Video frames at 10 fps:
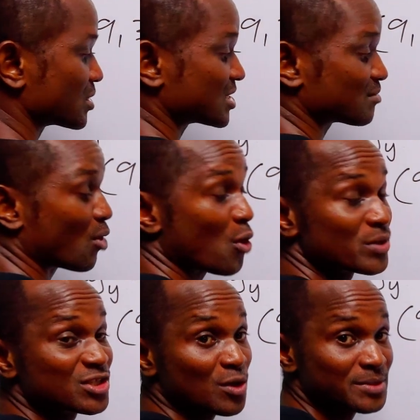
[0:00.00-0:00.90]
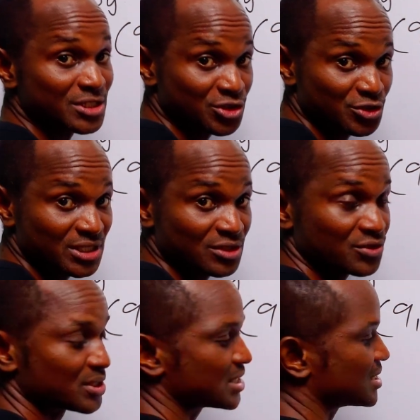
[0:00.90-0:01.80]
Once more, we substitute
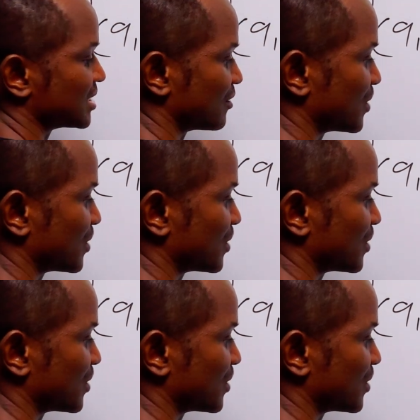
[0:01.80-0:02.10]
into this